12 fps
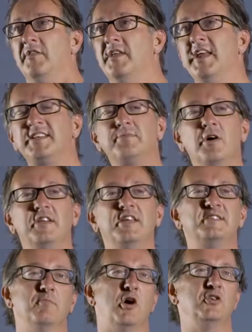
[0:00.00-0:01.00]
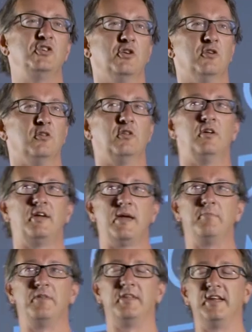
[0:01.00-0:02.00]
The next one is emotional
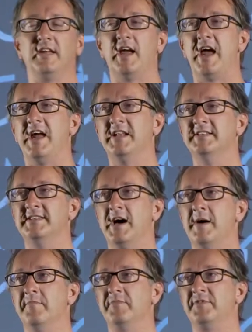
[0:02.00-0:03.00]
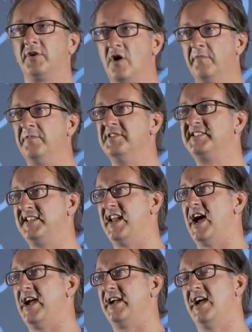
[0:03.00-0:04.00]
empathy, and um, the conference
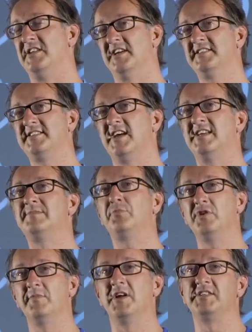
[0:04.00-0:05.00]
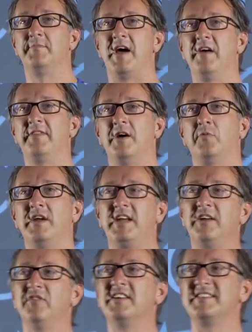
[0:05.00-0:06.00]
today and yesterday is pretty much about that. We're
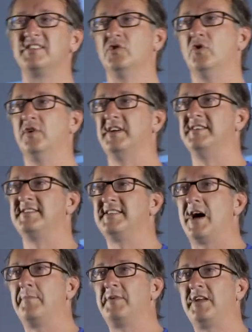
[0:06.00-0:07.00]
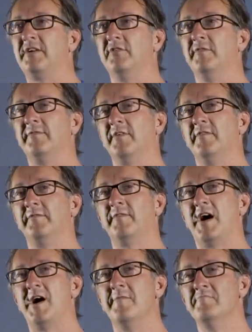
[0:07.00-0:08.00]
hearing stories up here of, of
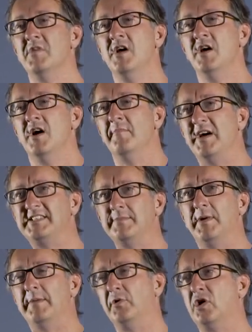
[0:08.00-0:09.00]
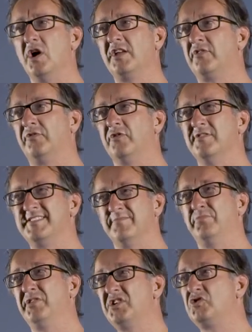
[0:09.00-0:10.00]
um, amazing people going through
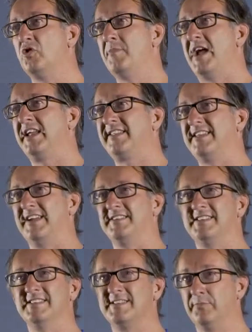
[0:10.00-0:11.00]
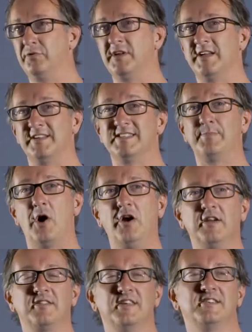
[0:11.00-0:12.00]
some pretty traumatic things and some pretty
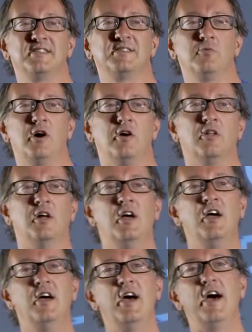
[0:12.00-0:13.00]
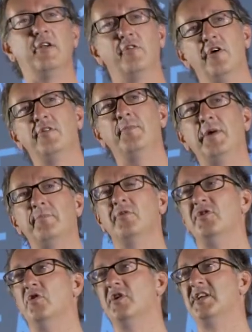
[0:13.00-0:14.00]
inspiring things as well. And although the people
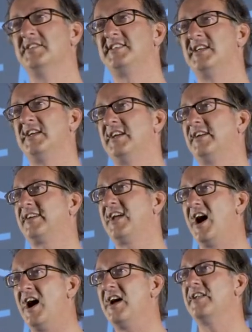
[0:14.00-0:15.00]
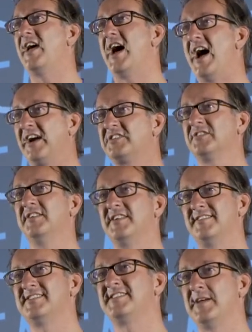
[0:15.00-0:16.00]
in the audience here can't
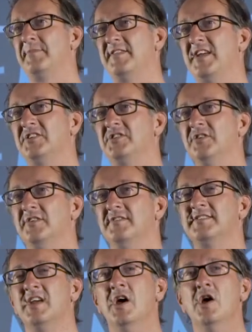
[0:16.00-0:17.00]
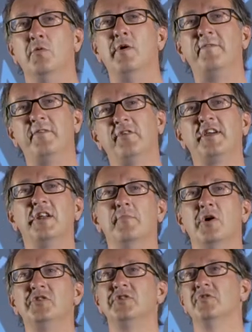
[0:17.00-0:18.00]
actually step in their shoes, we're feeling an
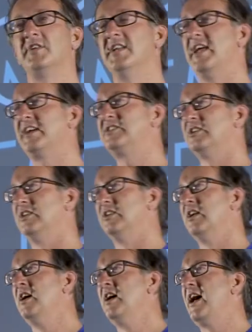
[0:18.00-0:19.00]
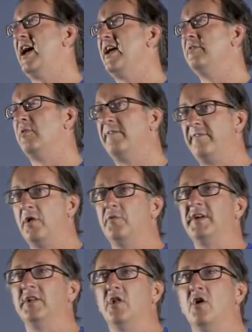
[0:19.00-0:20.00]
emotional connection and we're
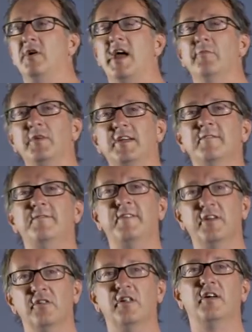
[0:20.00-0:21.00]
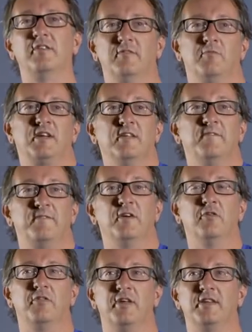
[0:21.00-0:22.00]
following along, and we can feel, we can feel